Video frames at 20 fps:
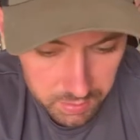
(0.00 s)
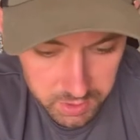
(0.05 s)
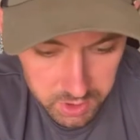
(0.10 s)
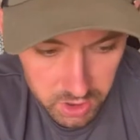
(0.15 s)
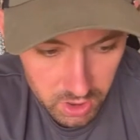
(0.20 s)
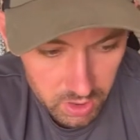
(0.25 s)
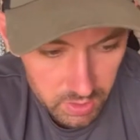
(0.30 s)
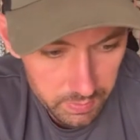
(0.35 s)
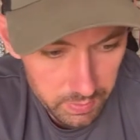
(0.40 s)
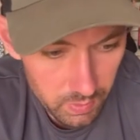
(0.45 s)

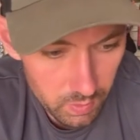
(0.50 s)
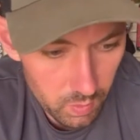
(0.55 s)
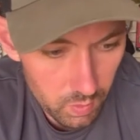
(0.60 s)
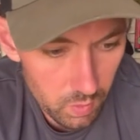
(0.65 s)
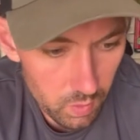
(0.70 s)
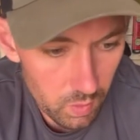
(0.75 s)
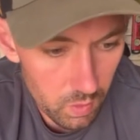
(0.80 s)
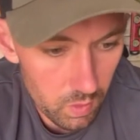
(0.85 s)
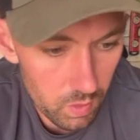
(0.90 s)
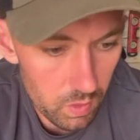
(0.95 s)
shop
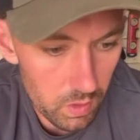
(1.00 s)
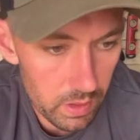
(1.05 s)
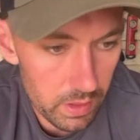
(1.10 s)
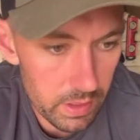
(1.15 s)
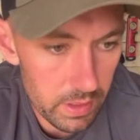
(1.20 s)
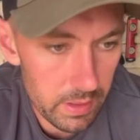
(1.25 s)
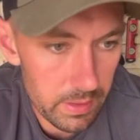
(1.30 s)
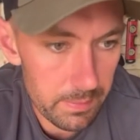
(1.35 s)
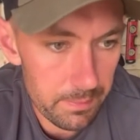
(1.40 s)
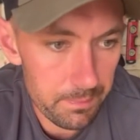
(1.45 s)
or
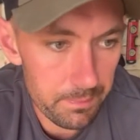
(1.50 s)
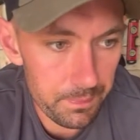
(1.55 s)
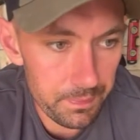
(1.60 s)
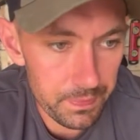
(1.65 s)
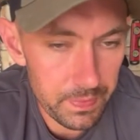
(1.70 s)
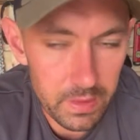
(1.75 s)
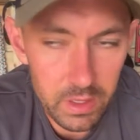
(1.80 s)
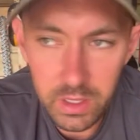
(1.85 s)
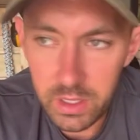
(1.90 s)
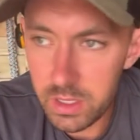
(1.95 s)

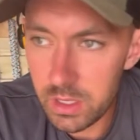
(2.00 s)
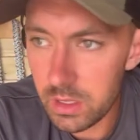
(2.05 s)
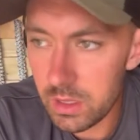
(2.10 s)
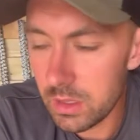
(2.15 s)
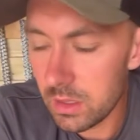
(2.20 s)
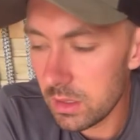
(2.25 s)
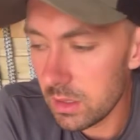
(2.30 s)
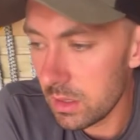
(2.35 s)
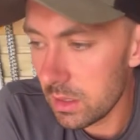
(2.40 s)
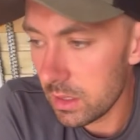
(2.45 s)
like
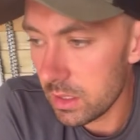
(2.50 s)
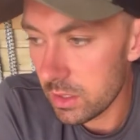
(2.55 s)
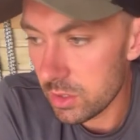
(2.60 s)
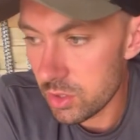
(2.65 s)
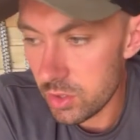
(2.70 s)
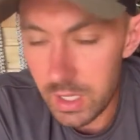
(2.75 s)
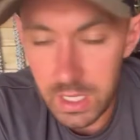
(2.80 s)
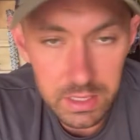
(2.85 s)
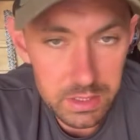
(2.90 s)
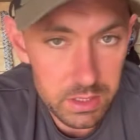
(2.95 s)
a
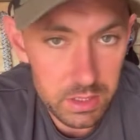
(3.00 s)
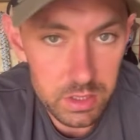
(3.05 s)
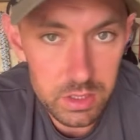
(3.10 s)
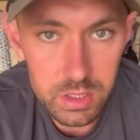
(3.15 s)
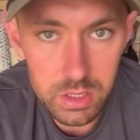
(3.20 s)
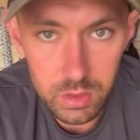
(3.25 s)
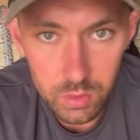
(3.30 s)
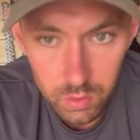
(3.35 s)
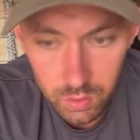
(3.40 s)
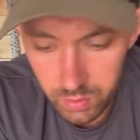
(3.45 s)
tractor
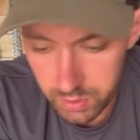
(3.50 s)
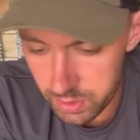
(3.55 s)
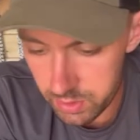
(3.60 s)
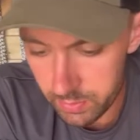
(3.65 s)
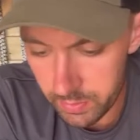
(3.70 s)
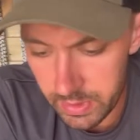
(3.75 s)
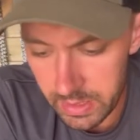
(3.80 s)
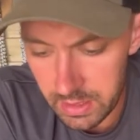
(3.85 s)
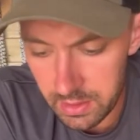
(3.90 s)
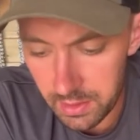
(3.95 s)
store,
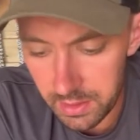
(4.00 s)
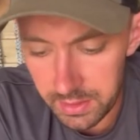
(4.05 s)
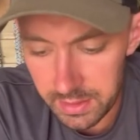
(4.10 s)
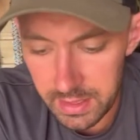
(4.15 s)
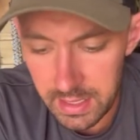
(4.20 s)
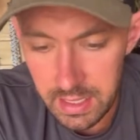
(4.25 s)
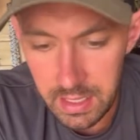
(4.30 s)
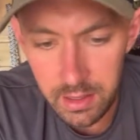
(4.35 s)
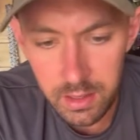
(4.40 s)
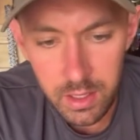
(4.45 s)
somewhere like
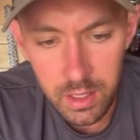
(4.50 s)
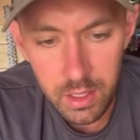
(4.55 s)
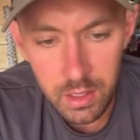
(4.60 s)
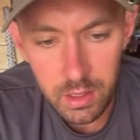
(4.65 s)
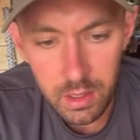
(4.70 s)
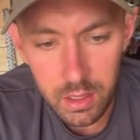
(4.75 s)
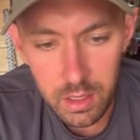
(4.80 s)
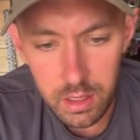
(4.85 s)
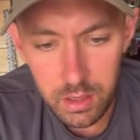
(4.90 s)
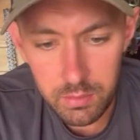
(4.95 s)
that.
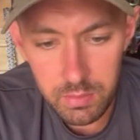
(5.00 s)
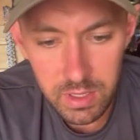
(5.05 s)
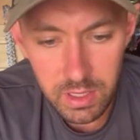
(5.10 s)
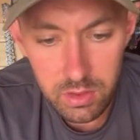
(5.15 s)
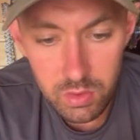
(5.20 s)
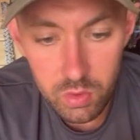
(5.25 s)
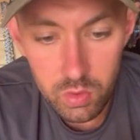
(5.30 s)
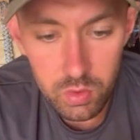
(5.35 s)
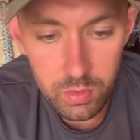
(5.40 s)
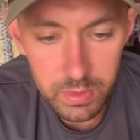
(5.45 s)
They
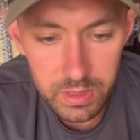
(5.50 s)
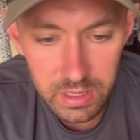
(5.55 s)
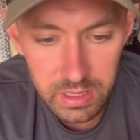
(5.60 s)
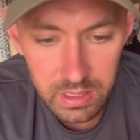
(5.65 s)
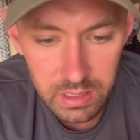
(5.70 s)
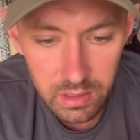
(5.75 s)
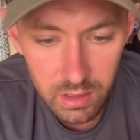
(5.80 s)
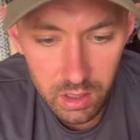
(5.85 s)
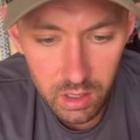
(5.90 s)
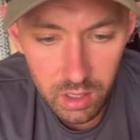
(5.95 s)

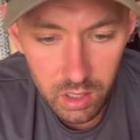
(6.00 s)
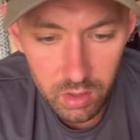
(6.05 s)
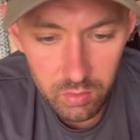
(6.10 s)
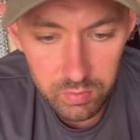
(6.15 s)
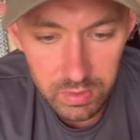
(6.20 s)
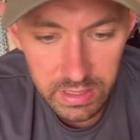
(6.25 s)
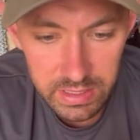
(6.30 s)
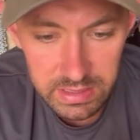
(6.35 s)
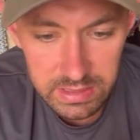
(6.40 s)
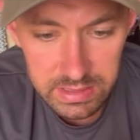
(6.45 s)
normally are
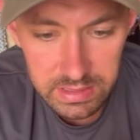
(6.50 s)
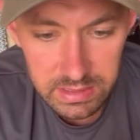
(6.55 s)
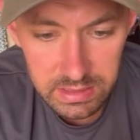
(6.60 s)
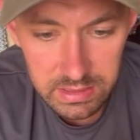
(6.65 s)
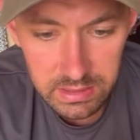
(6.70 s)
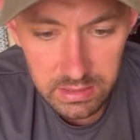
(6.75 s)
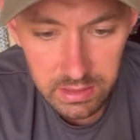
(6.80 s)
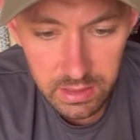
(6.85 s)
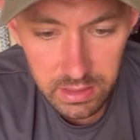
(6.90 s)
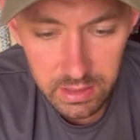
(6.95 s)
rated,
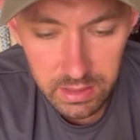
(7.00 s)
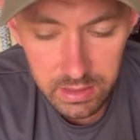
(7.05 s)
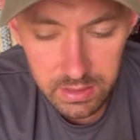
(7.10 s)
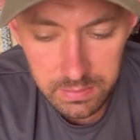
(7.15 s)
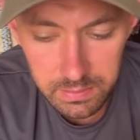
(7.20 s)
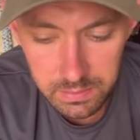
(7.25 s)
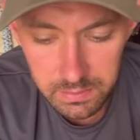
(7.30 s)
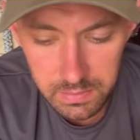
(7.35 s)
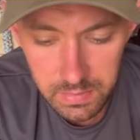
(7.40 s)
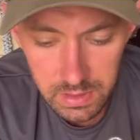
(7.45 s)

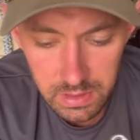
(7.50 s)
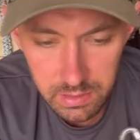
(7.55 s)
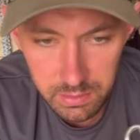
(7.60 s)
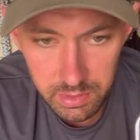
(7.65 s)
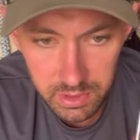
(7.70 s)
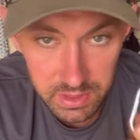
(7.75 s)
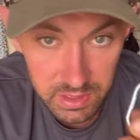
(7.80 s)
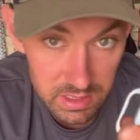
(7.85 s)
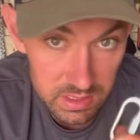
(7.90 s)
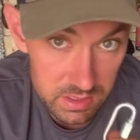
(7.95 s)

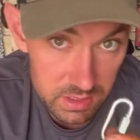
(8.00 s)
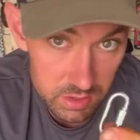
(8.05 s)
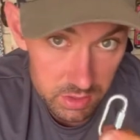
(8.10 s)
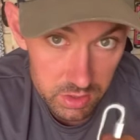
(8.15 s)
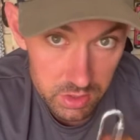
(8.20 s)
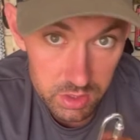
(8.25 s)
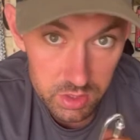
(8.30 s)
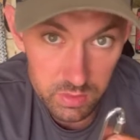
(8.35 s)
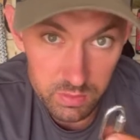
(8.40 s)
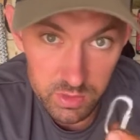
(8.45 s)
but these are
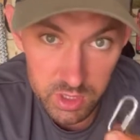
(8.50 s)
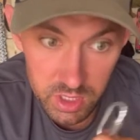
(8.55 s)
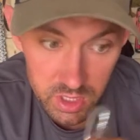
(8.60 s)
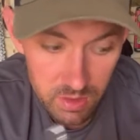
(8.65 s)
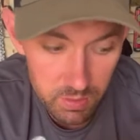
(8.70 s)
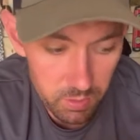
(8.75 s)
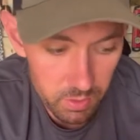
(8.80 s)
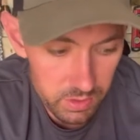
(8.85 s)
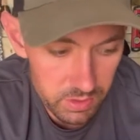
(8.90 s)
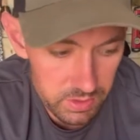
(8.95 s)
just some
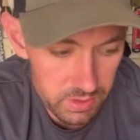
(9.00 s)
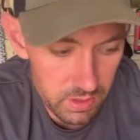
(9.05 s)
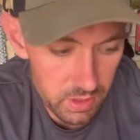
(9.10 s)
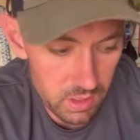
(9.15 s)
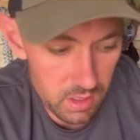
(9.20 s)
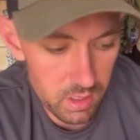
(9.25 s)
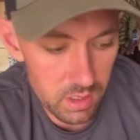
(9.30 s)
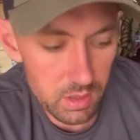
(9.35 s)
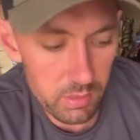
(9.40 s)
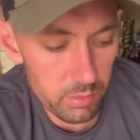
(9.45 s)
cheap ones that
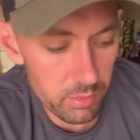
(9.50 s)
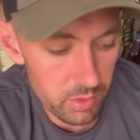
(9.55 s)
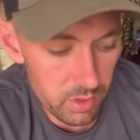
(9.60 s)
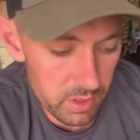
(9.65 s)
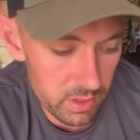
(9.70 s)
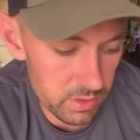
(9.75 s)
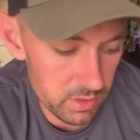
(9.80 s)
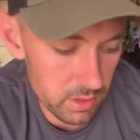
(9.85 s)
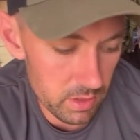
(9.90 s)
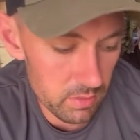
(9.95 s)
aren't, but
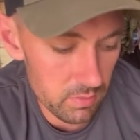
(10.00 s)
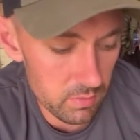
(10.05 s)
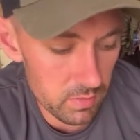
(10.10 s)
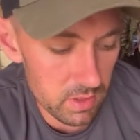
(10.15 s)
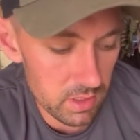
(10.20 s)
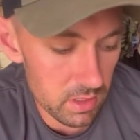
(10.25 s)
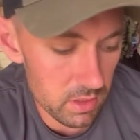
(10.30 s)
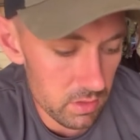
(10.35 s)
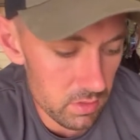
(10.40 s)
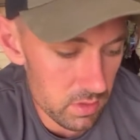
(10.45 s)
I don't
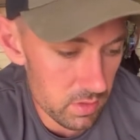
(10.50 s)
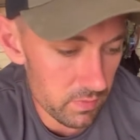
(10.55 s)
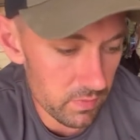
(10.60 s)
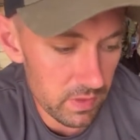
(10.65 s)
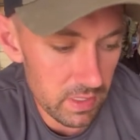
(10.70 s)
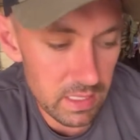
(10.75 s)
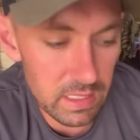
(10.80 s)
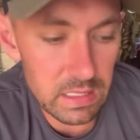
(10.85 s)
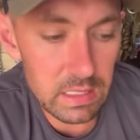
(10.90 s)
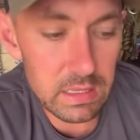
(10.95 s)
really use them for
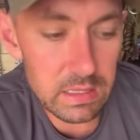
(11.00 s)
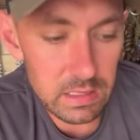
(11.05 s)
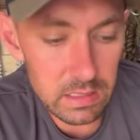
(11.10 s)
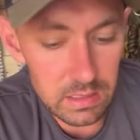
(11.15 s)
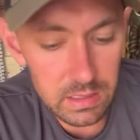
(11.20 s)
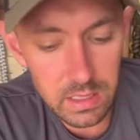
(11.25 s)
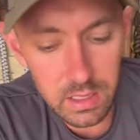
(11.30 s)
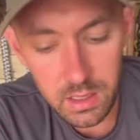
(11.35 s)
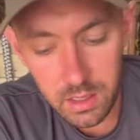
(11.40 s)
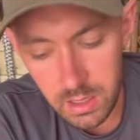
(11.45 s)
anything
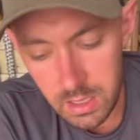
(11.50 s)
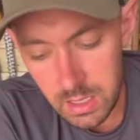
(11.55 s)
that